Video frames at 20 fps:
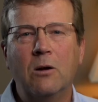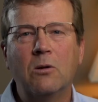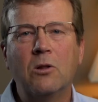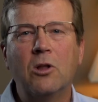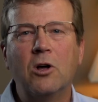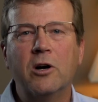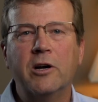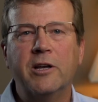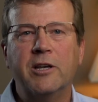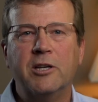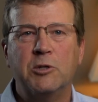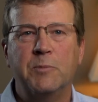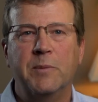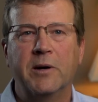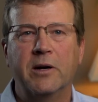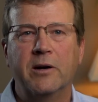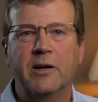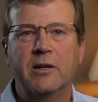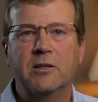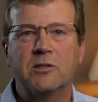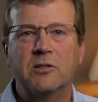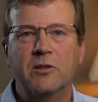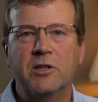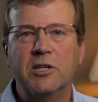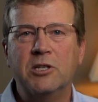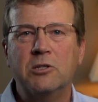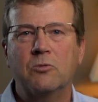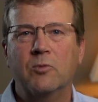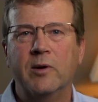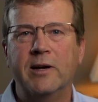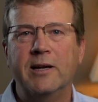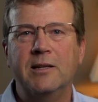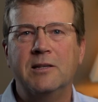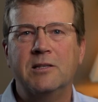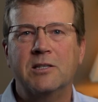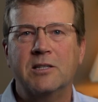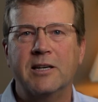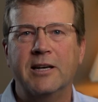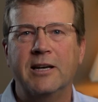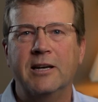our long experience, this rating
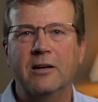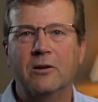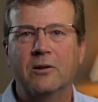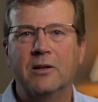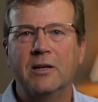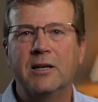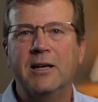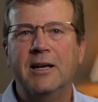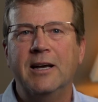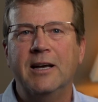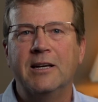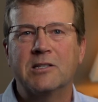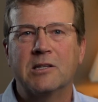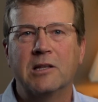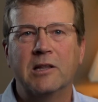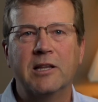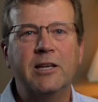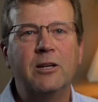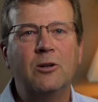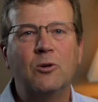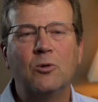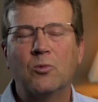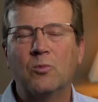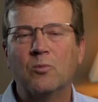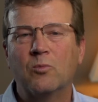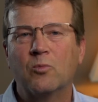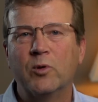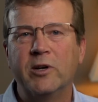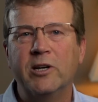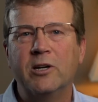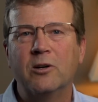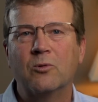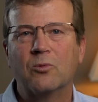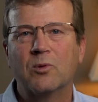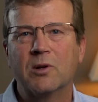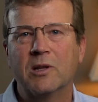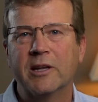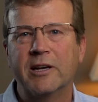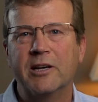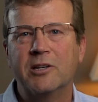scale has little real
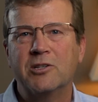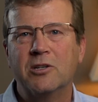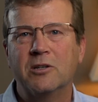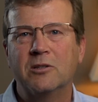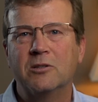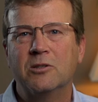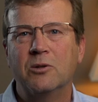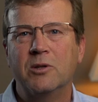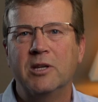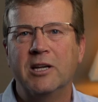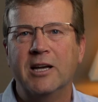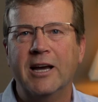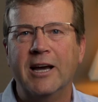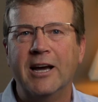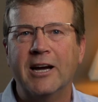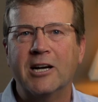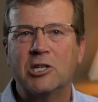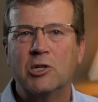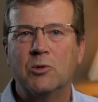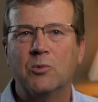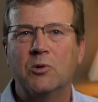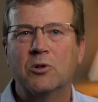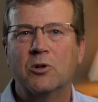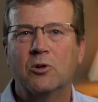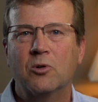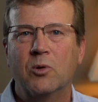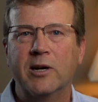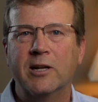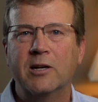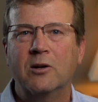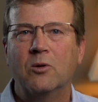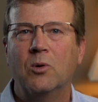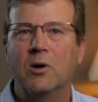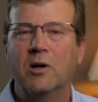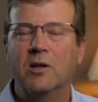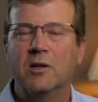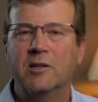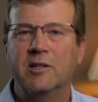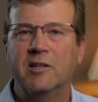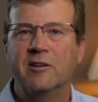relation to the actual credit
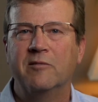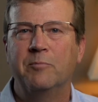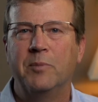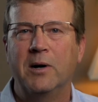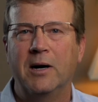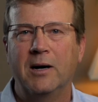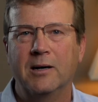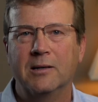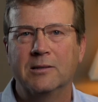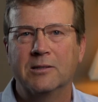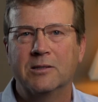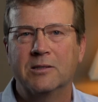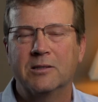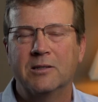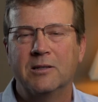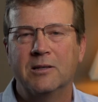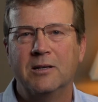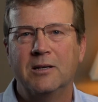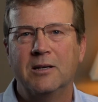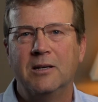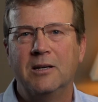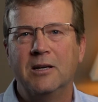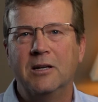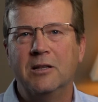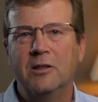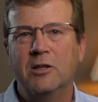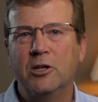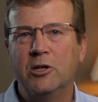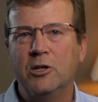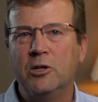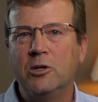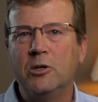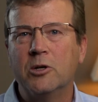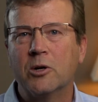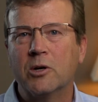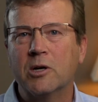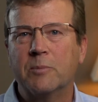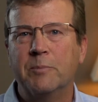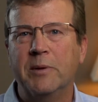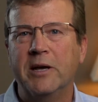quality of bonds. The New
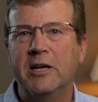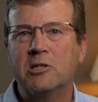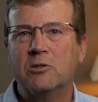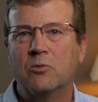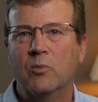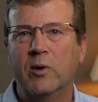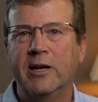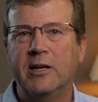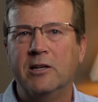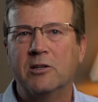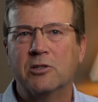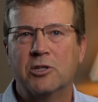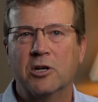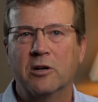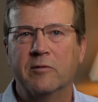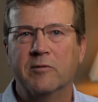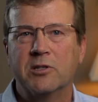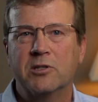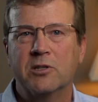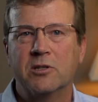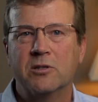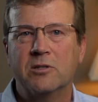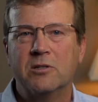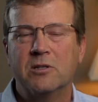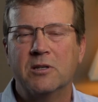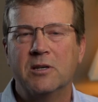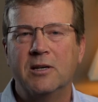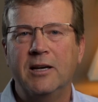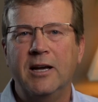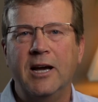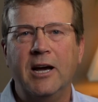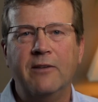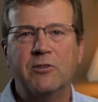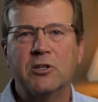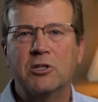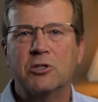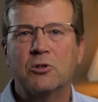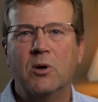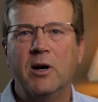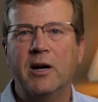York-based rating services have
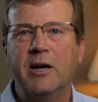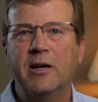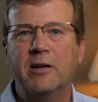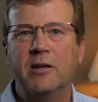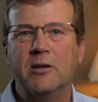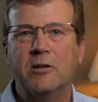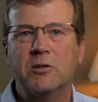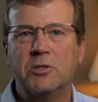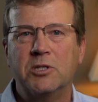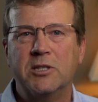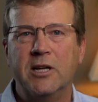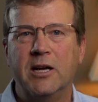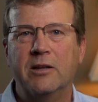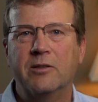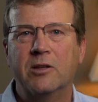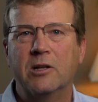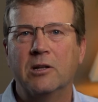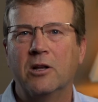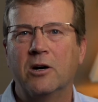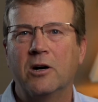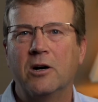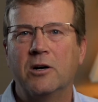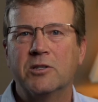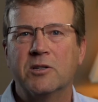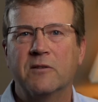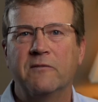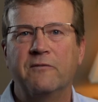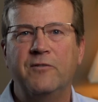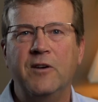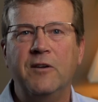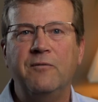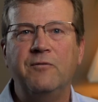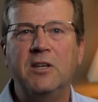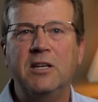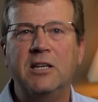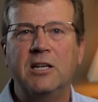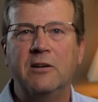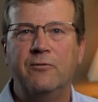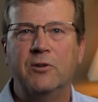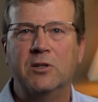to try and understand the laws of
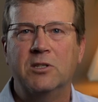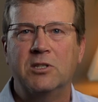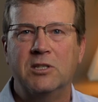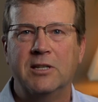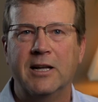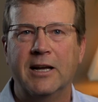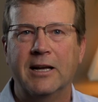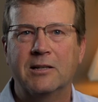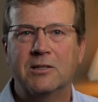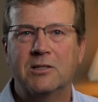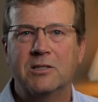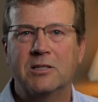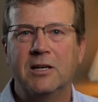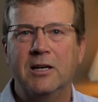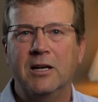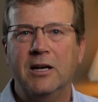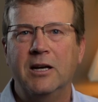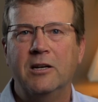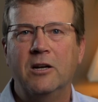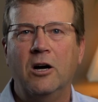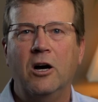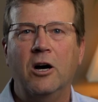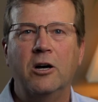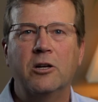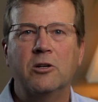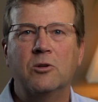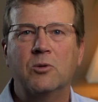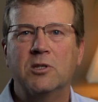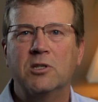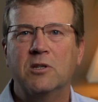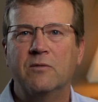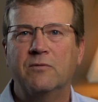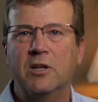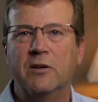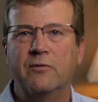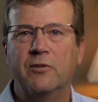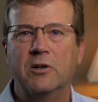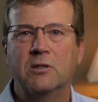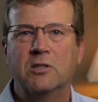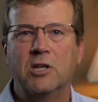50 different states and hundreds of
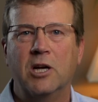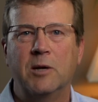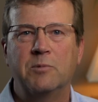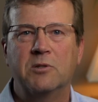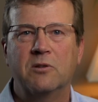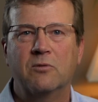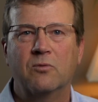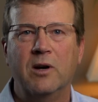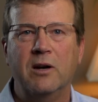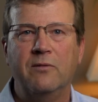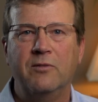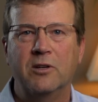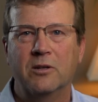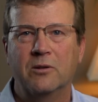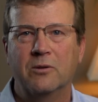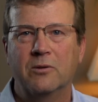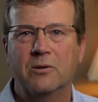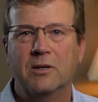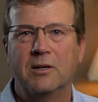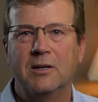different types of revenue.